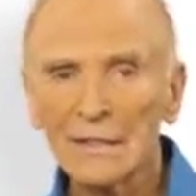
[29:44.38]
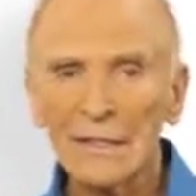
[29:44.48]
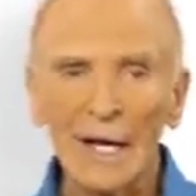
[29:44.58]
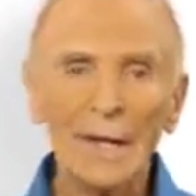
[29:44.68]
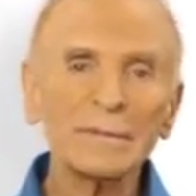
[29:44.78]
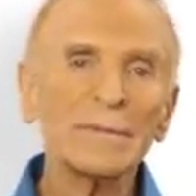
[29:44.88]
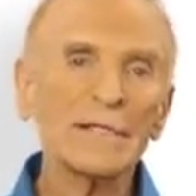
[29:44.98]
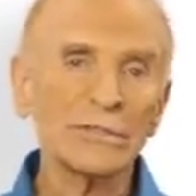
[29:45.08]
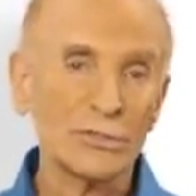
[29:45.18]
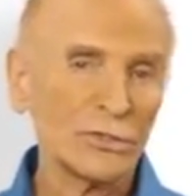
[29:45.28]
Now,
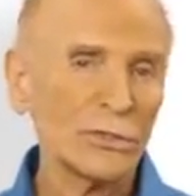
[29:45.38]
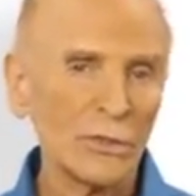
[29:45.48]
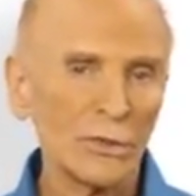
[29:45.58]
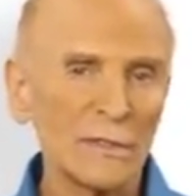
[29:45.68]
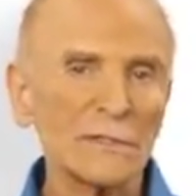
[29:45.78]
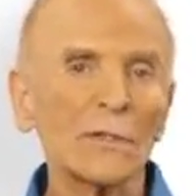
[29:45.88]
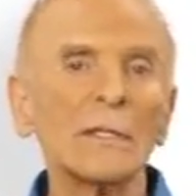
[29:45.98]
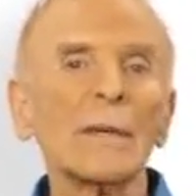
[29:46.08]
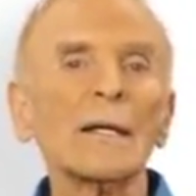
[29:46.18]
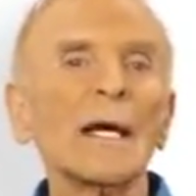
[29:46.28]
Optimizer 2 is all
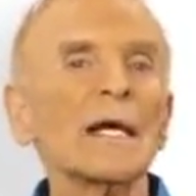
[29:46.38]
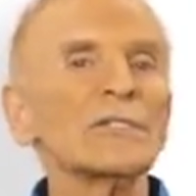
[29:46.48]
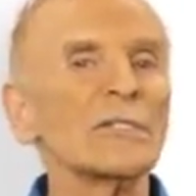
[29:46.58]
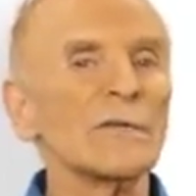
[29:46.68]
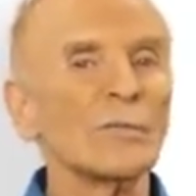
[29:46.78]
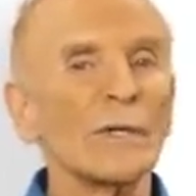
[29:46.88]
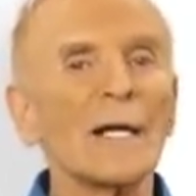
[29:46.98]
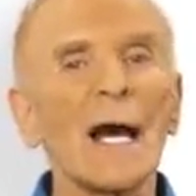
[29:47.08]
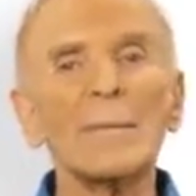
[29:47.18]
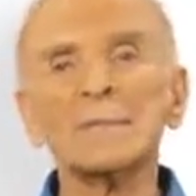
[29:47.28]
about IGF-1
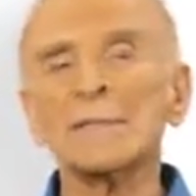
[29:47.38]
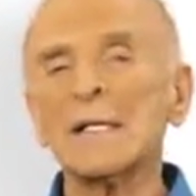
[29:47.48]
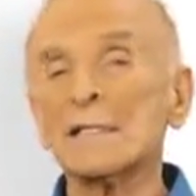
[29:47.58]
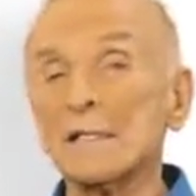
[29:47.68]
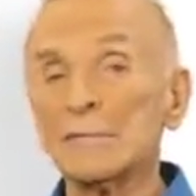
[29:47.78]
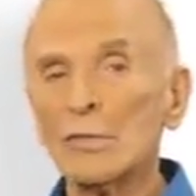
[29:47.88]
optimizing